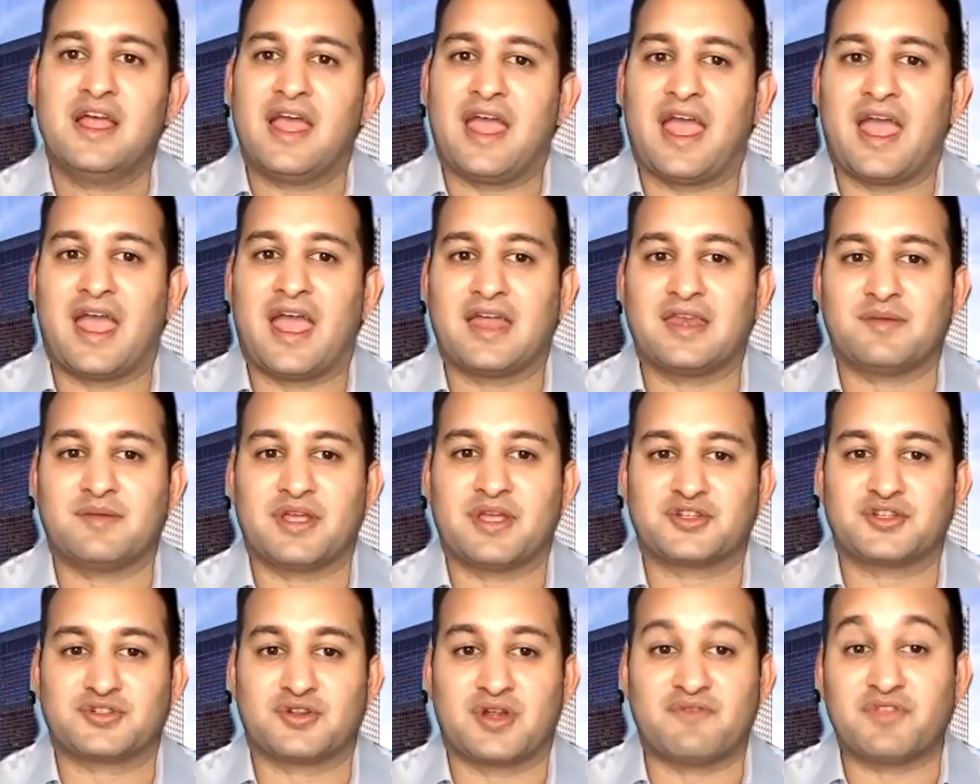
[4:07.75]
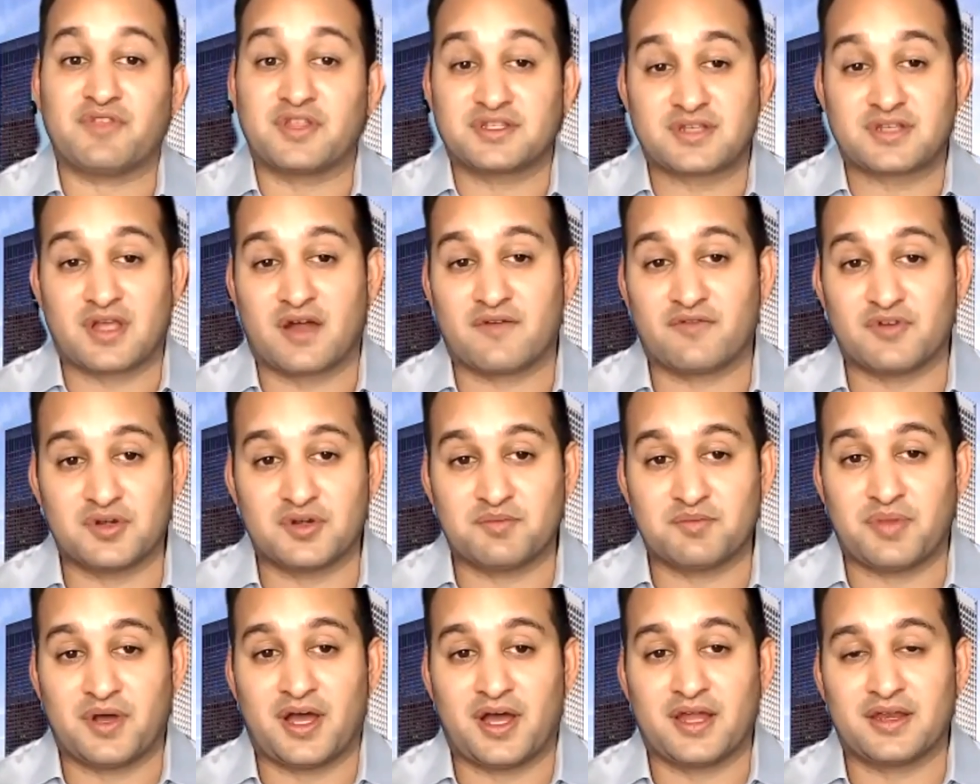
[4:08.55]
and make sure everything's
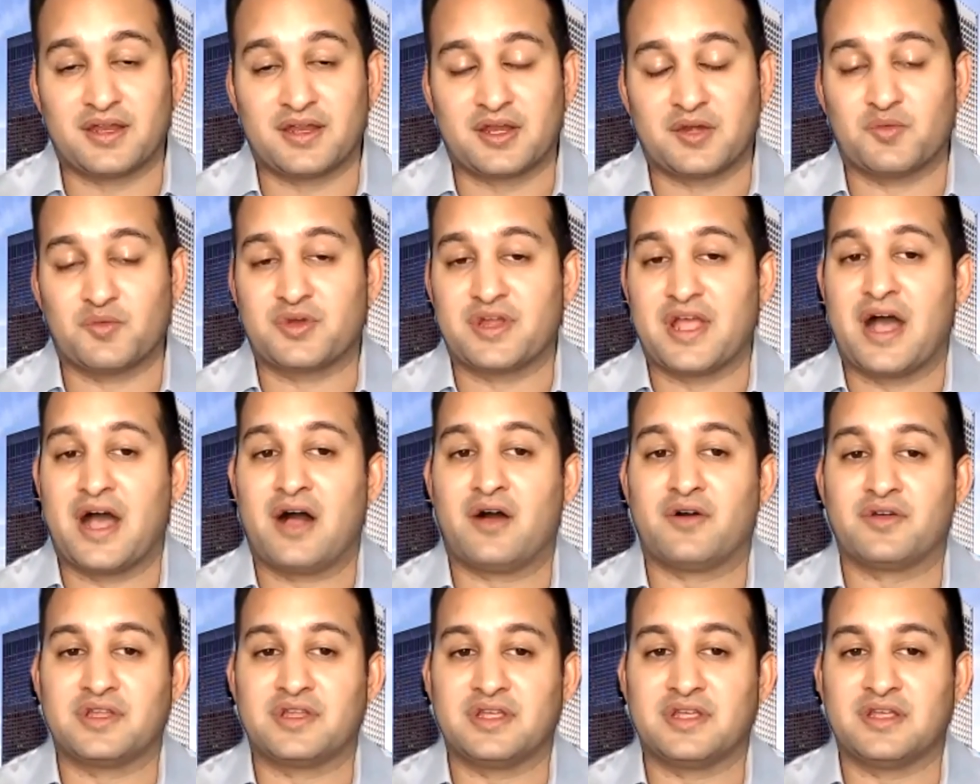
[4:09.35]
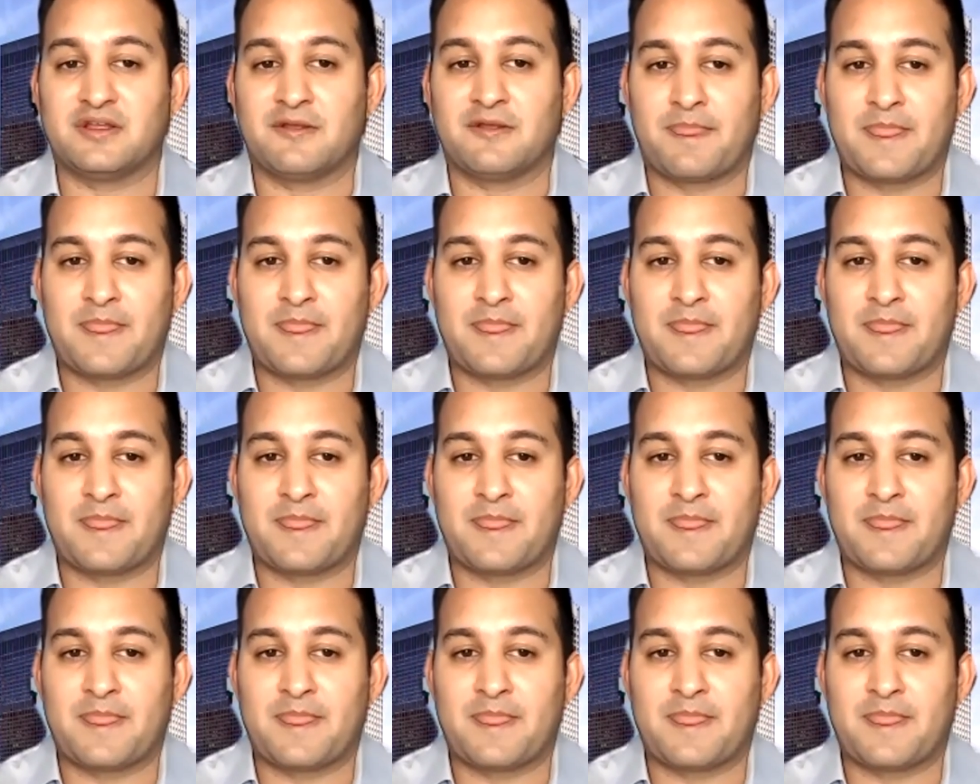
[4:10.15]
covered, but in reality,